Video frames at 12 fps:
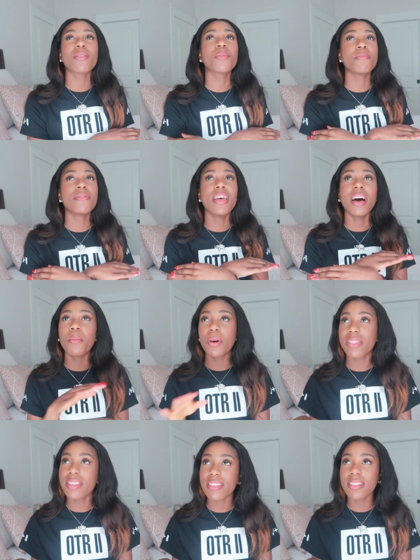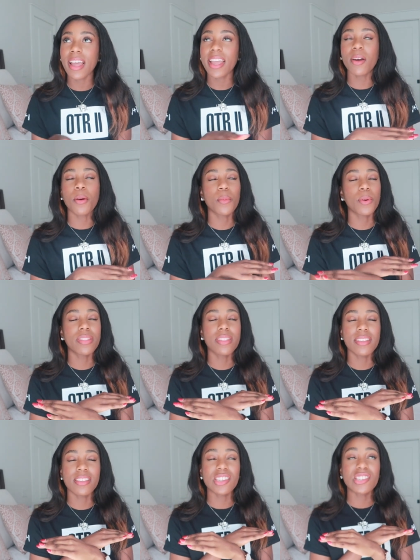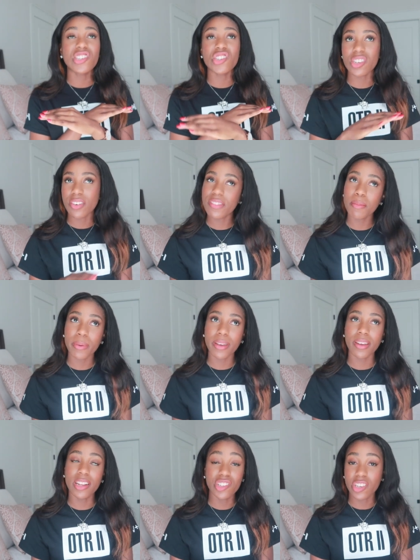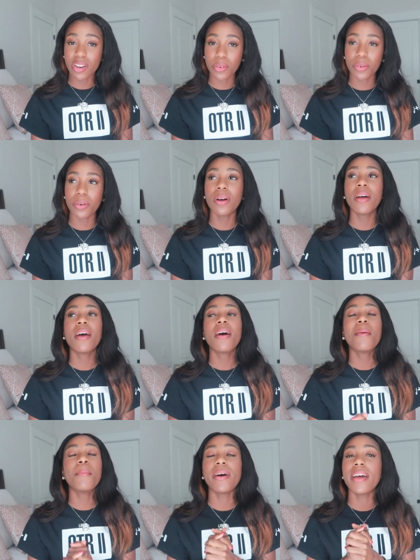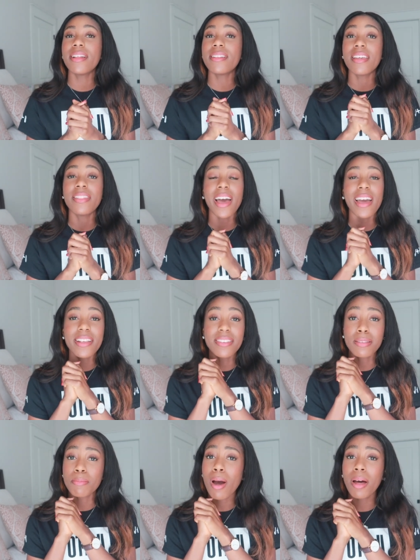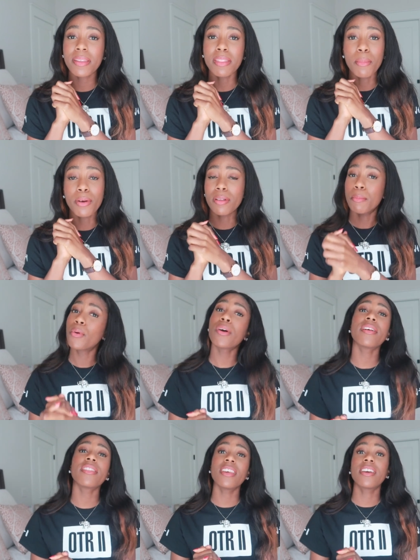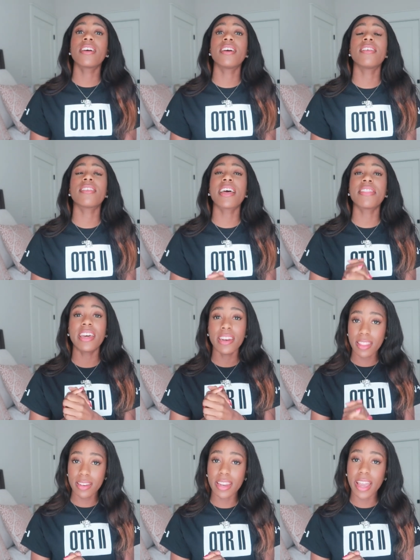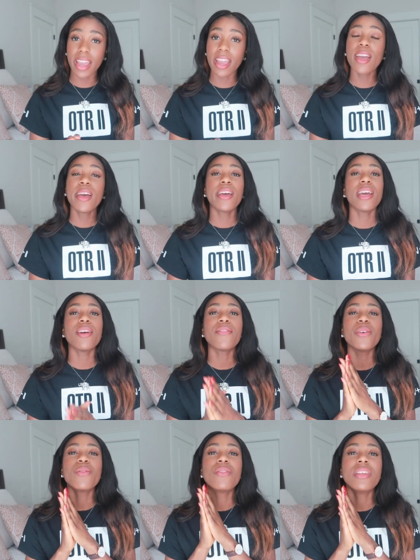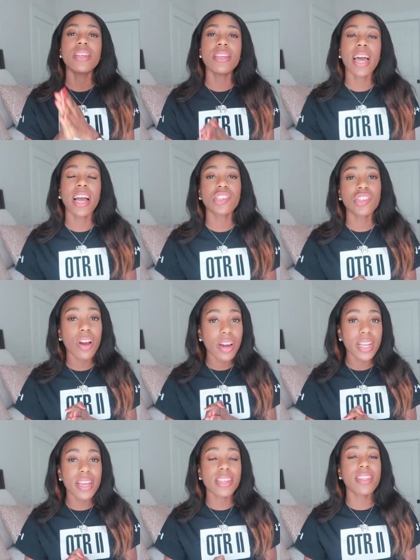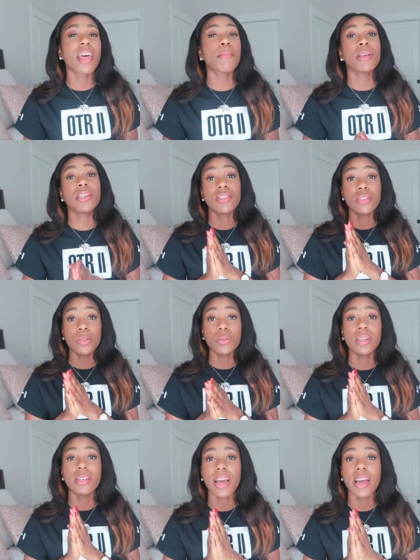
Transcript: just done with this night or with this shift in general. But that is probably the most important thing, because at the end of the day, if you did not chart it, that means you did